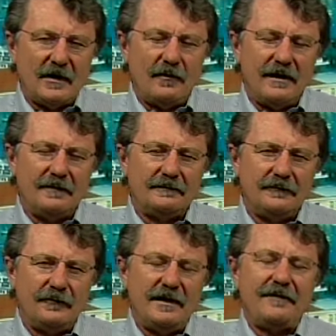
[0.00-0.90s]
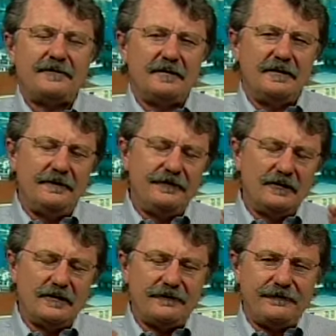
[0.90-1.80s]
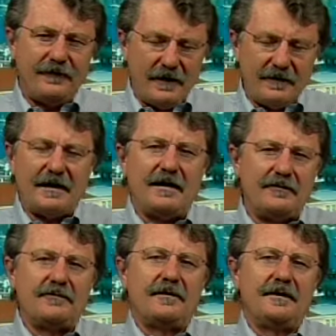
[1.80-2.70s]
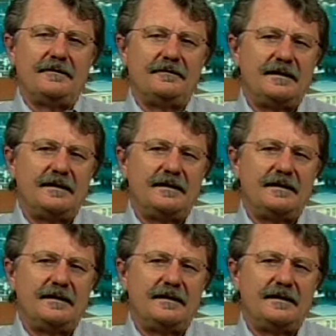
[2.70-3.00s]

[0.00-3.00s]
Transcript: Well, we have to, if you look far down the road,